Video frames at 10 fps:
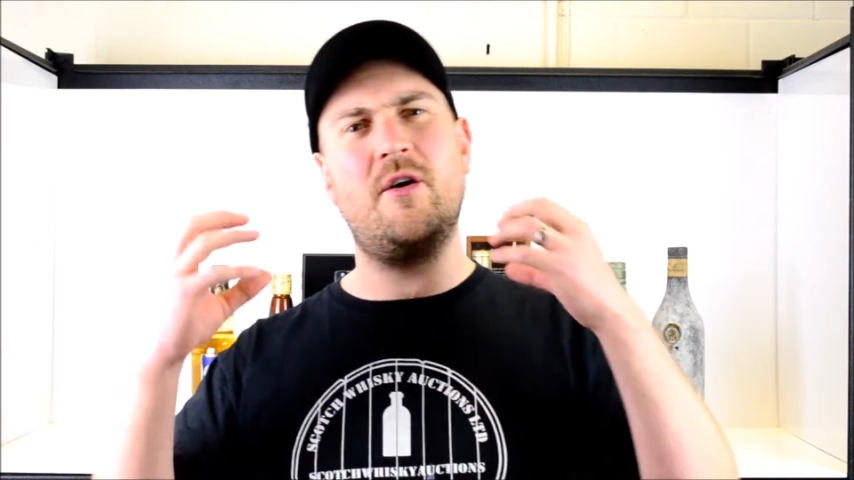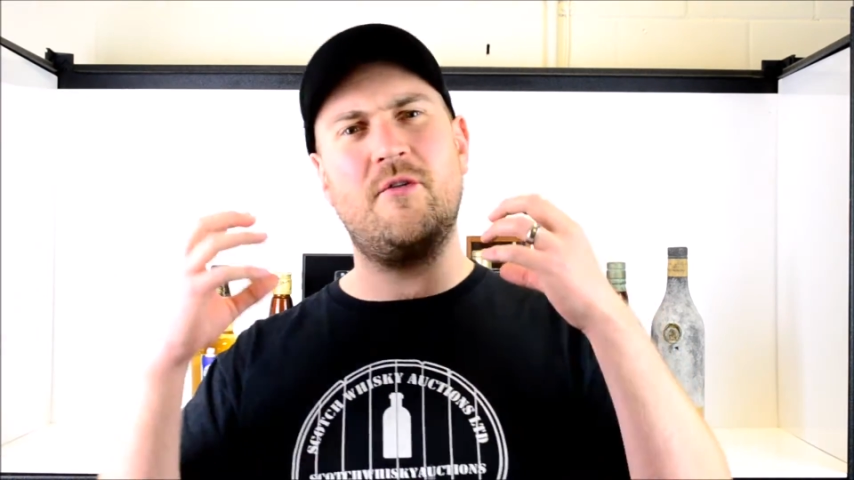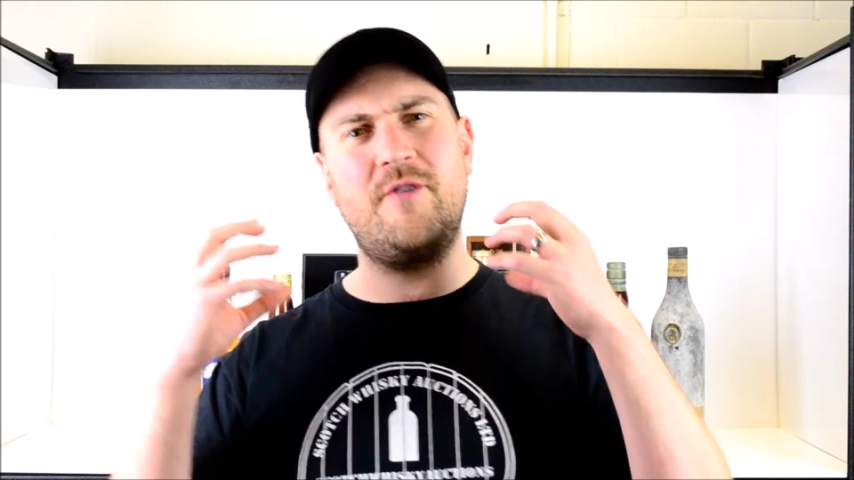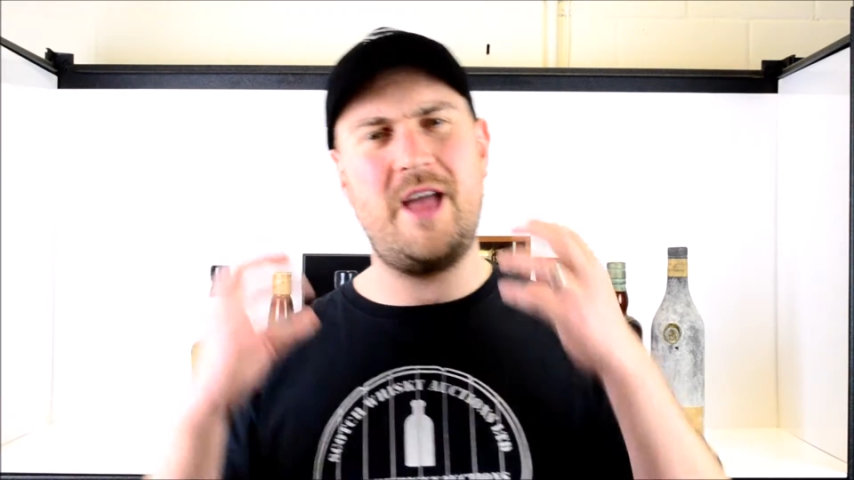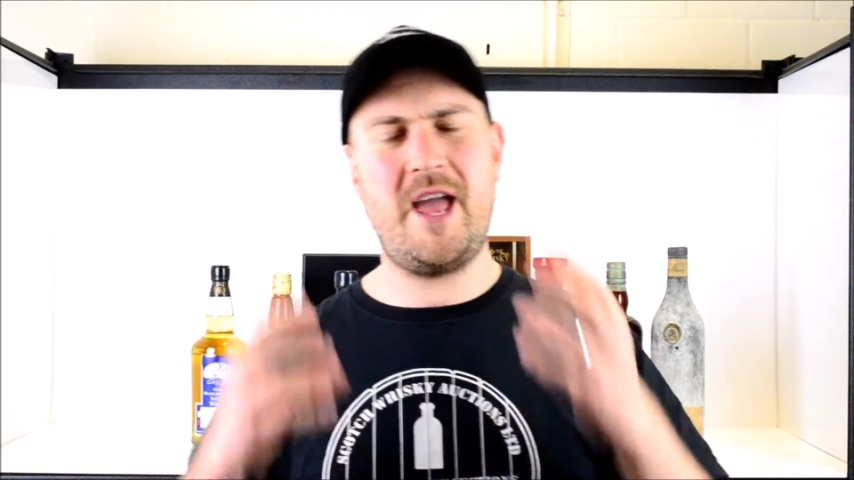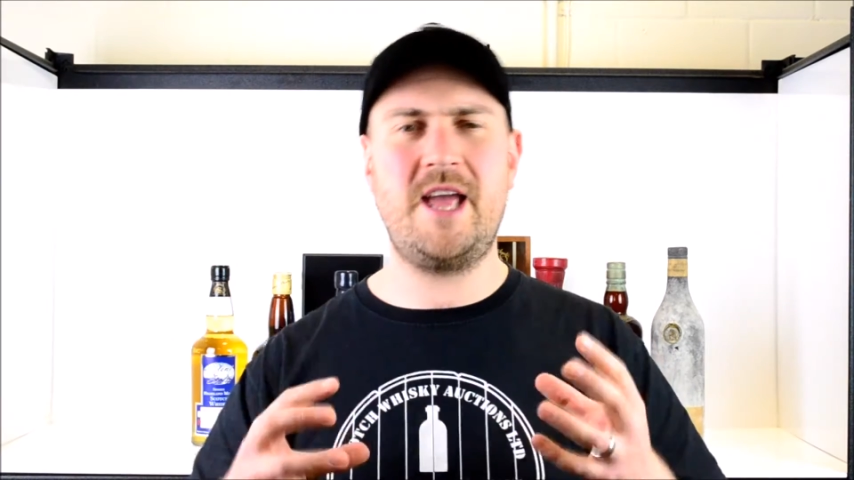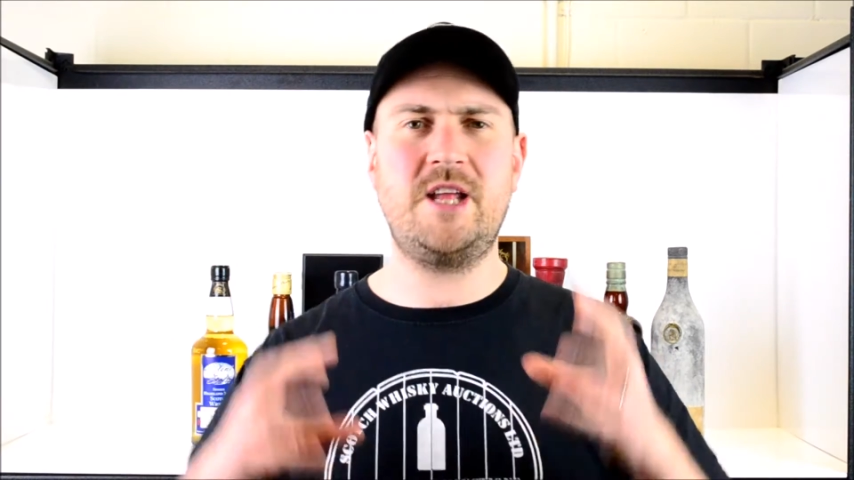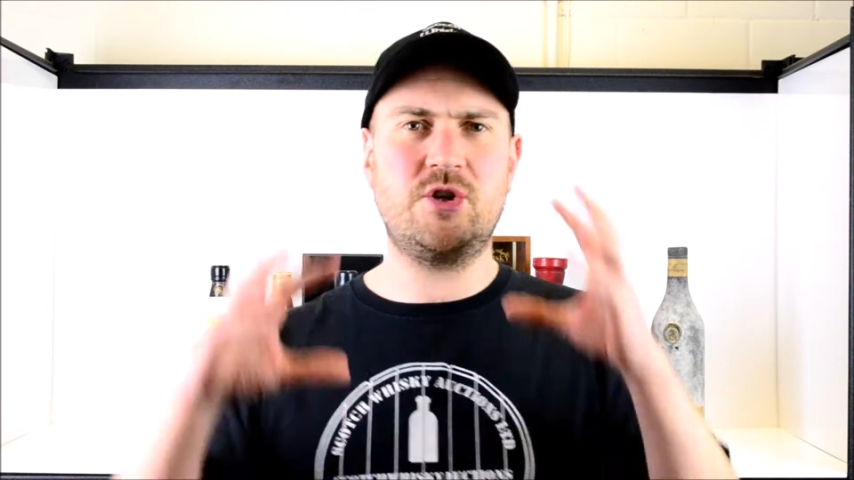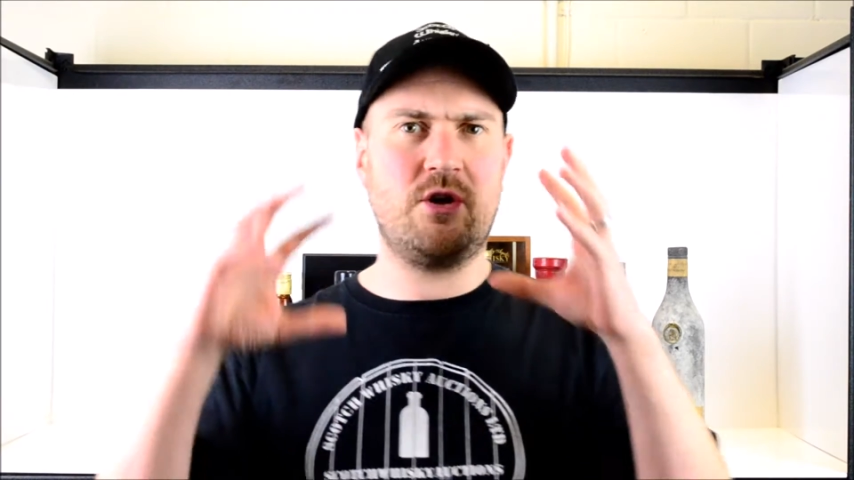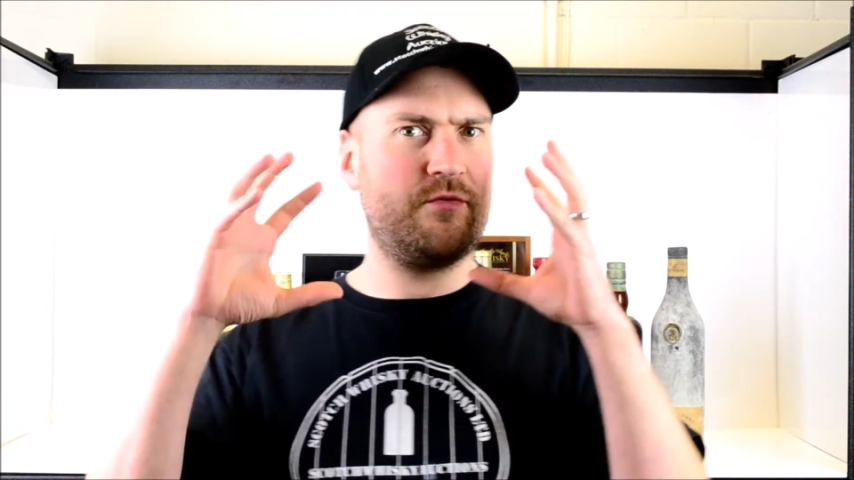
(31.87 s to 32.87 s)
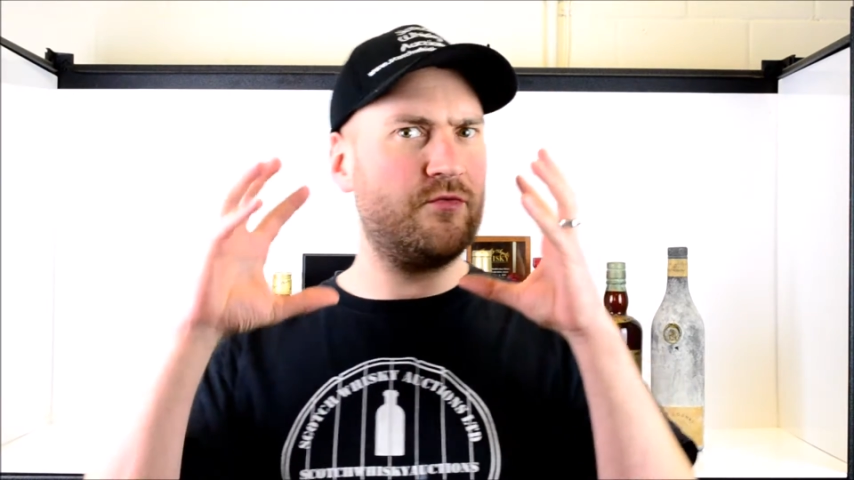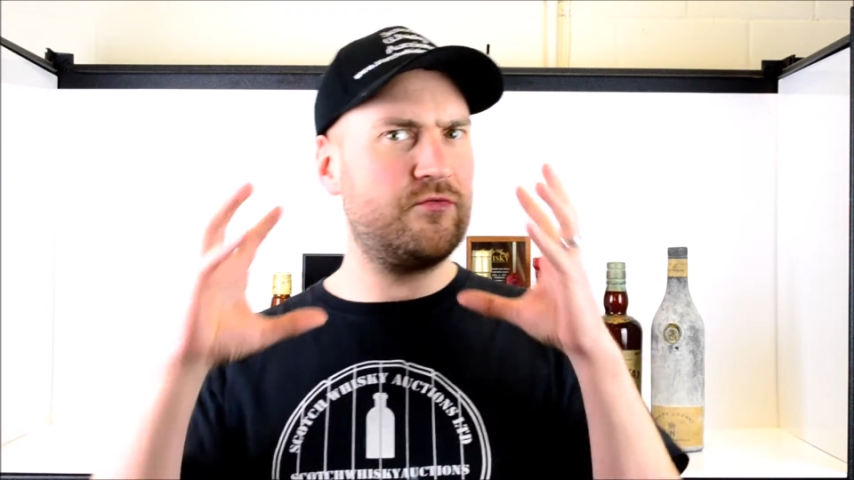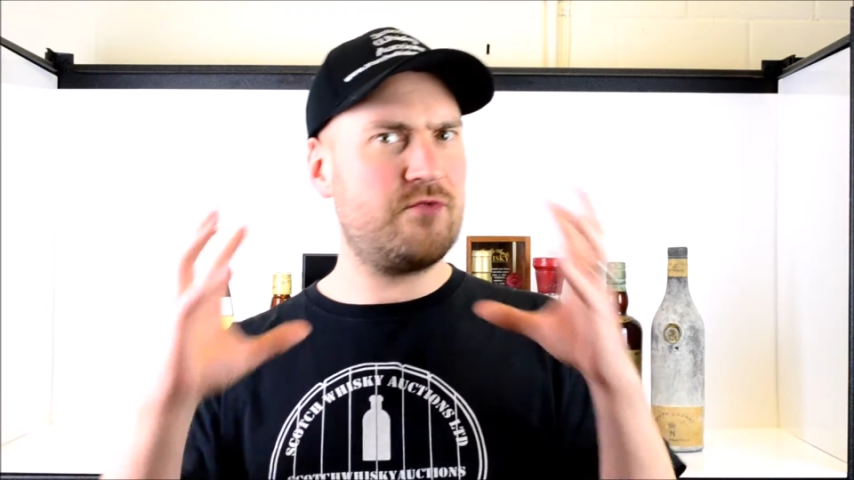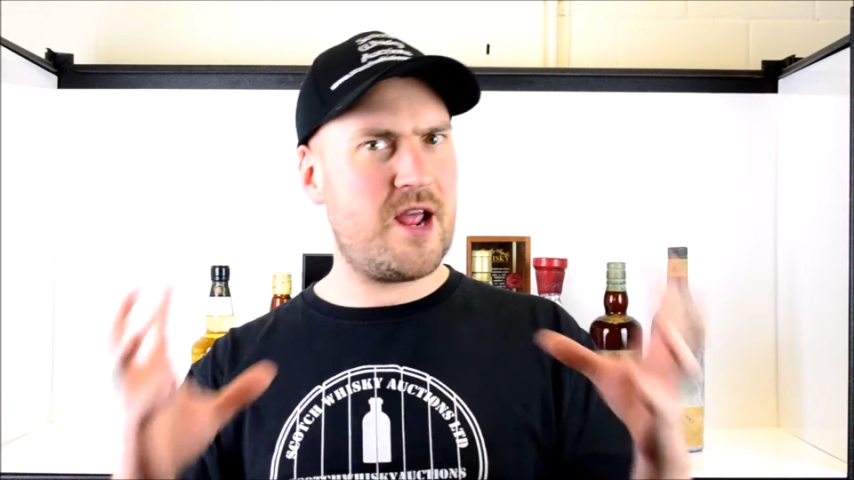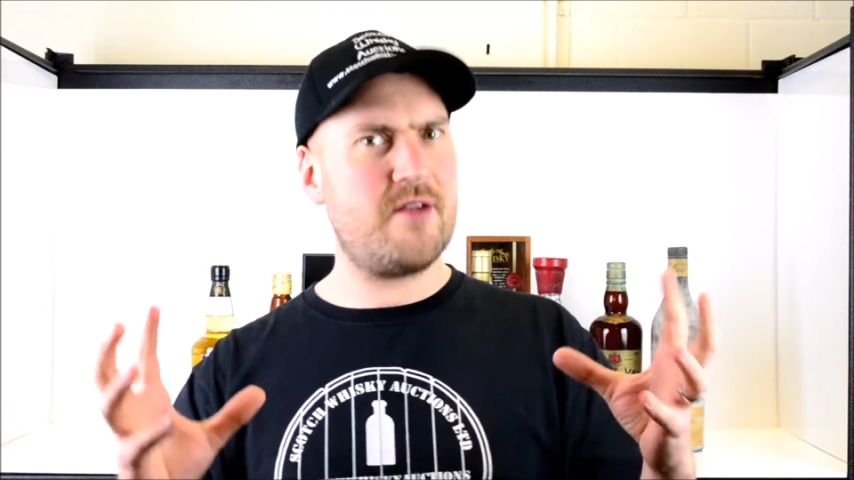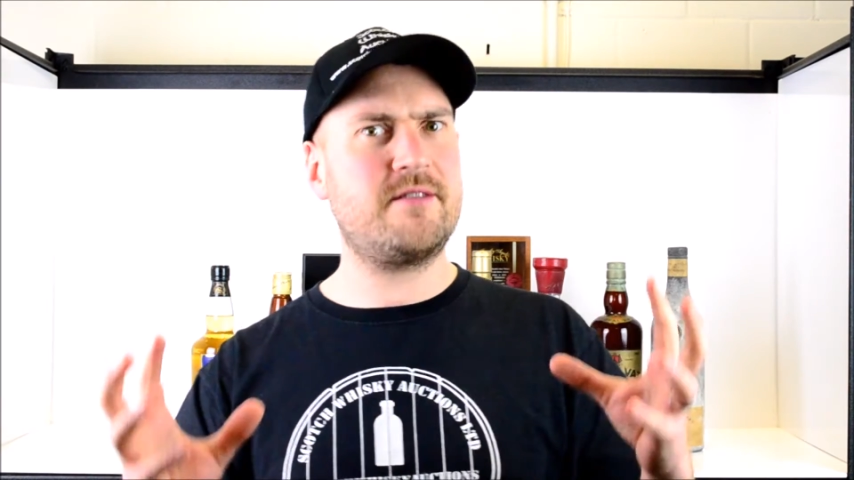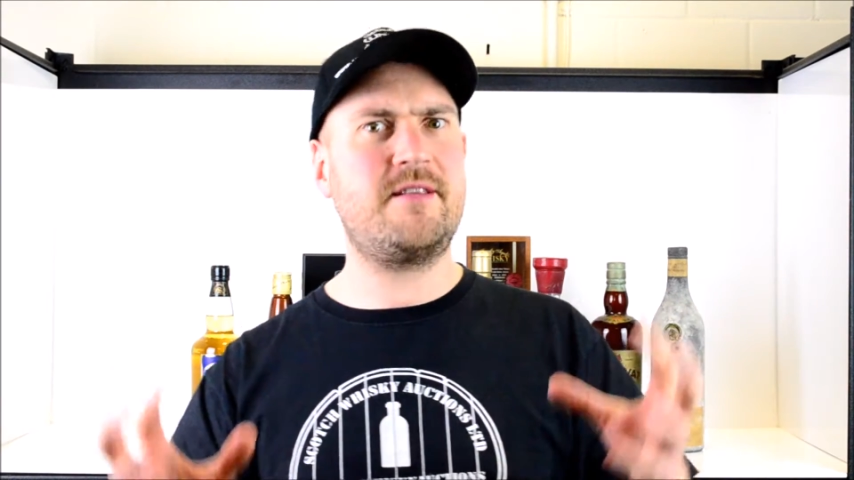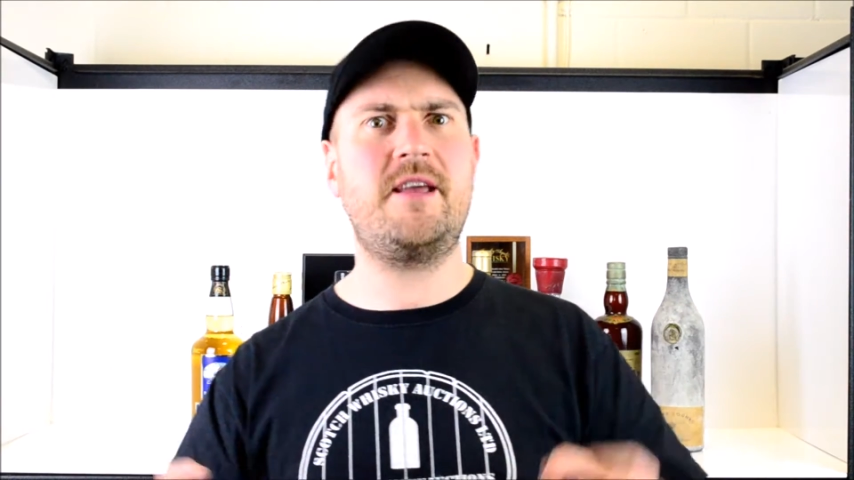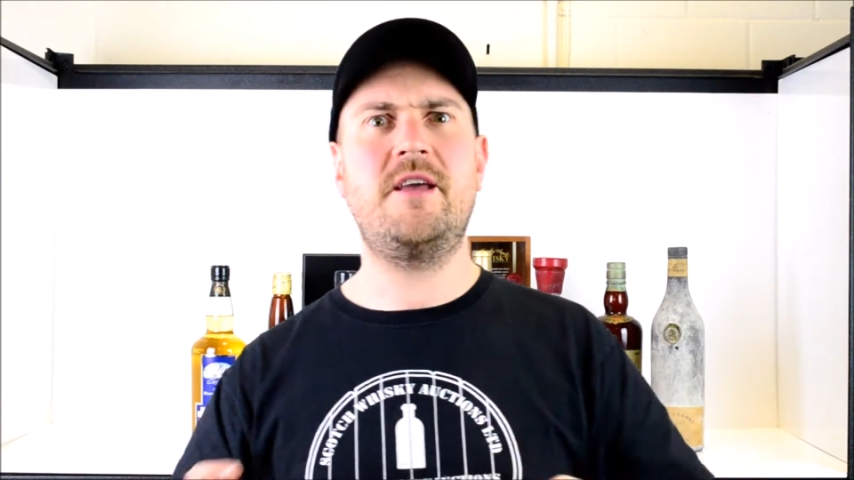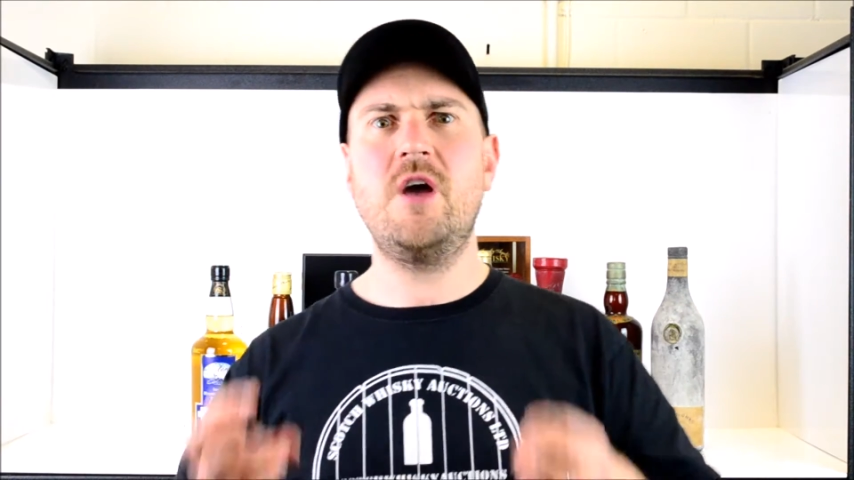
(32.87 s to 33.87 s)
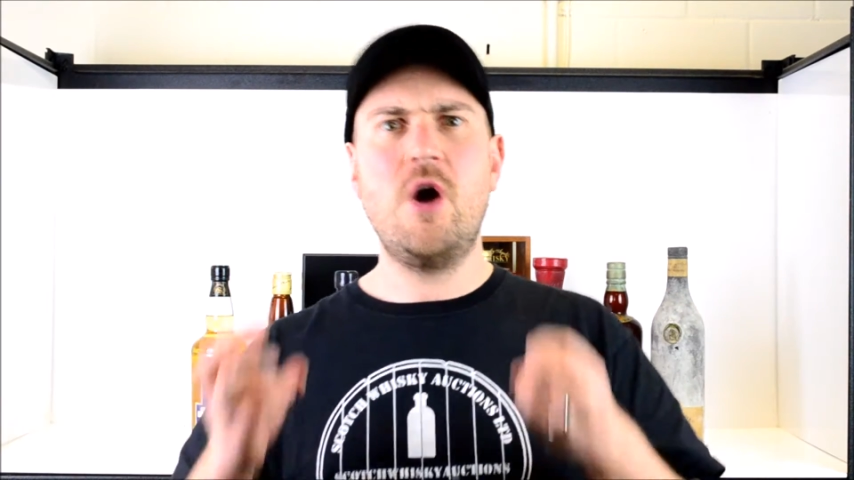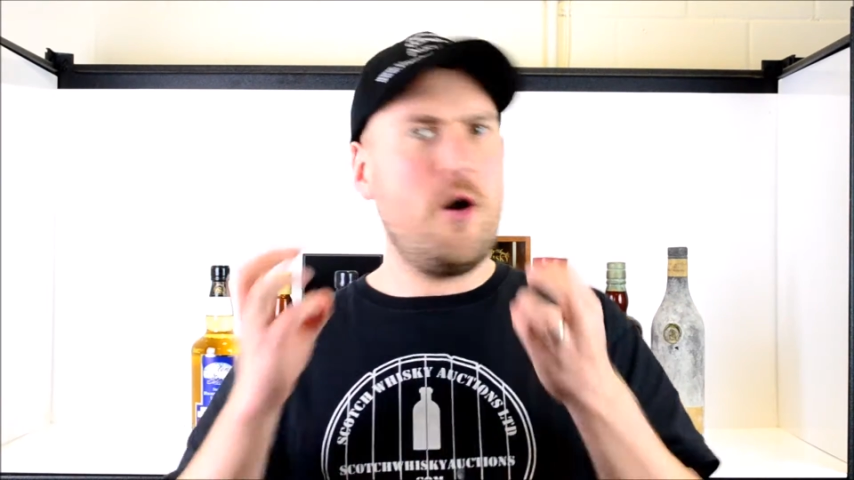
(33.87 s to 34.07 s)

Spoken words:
of age, of rarity,